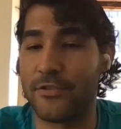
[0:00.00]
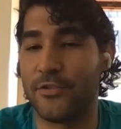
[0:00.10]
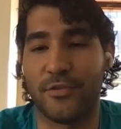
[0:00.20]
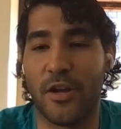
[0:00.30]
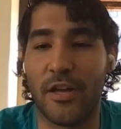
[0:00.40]
that's
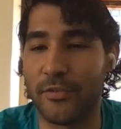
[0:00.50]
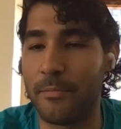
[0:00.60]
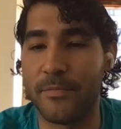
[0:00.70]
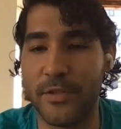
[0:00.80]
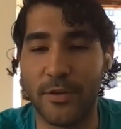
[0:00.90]
just
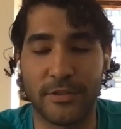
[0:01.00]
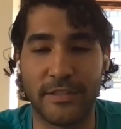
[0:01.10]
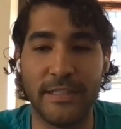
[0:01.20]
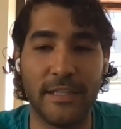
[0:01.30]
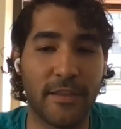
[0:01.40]
awesome. You know,
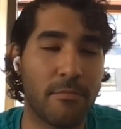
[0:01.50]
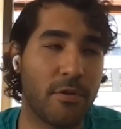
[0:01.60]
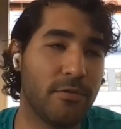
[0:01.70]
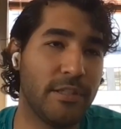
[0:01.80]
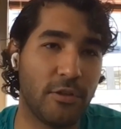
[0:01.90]
seeing them
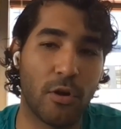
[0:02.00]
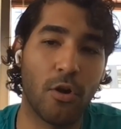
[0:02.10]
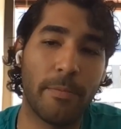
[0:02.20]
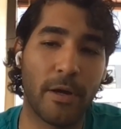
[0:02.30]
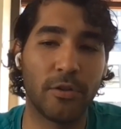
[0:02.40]
not only
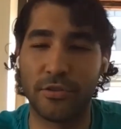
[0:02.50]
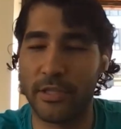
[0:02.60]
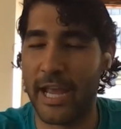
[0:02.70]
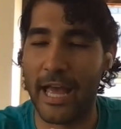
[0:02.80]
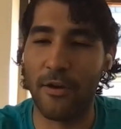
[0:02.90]
grow but also
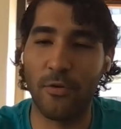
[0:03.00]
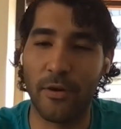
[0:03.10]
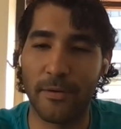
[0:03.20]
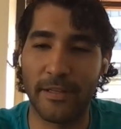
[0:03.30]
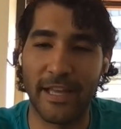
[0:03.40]
like
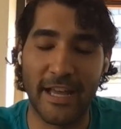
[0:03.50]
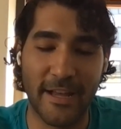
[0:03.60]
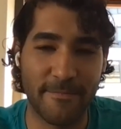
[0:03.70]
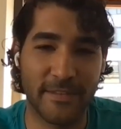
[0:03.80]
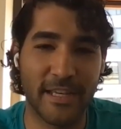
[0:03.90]
how
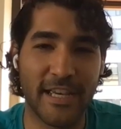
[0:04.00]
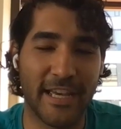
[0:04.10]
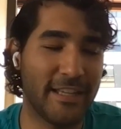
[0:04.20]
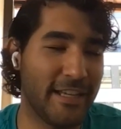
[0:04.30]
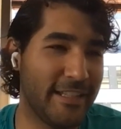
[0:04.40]
um,
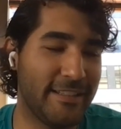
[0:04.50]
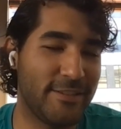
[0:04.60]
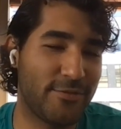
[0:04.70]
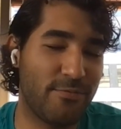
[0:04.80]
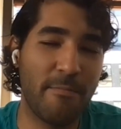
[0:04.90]
it,
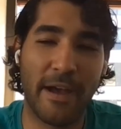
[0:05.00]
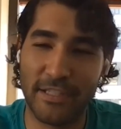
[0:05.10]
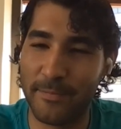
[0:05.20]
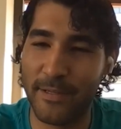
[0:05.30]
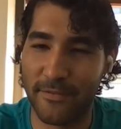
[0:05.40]
it, just
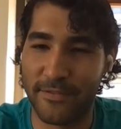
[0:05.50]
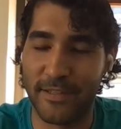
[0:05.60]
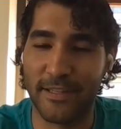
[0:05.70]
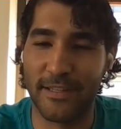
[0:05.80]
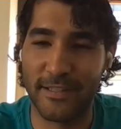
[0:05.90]
reminds me of
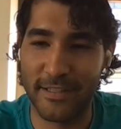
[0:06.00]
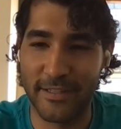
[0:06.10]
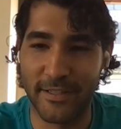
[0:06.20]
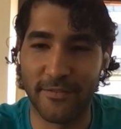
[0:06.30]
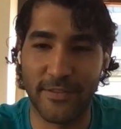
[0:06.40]
the
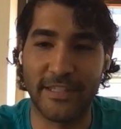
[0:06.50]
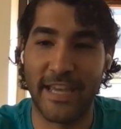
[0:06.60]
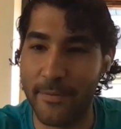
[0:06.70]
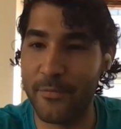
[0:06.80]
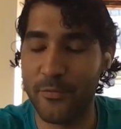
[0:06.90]
of the
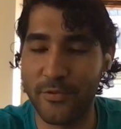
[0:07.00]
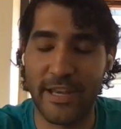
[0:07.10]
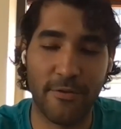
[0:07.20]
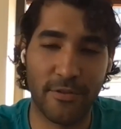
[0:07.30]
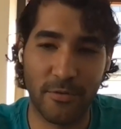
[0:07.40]
time when we were
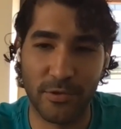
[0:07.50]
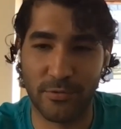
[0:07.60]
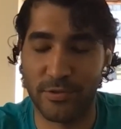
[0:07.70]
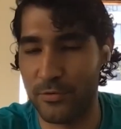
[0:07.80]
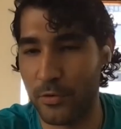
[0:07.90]
down there,
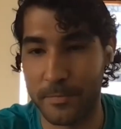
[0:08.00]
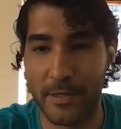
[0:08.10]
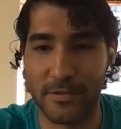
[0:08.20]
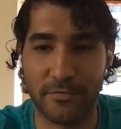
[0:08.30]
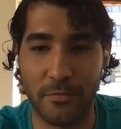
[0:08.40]
which was so
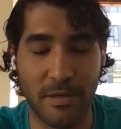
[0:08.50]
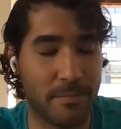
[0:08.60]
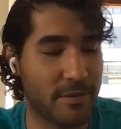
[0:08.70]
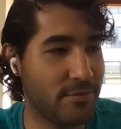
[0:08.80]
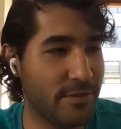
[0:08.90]
special for me
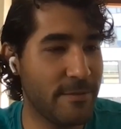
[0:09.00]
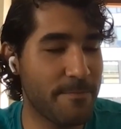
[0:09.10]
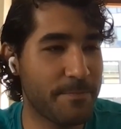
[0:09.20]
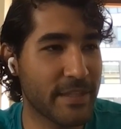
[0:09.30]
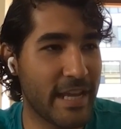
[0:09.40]
personally.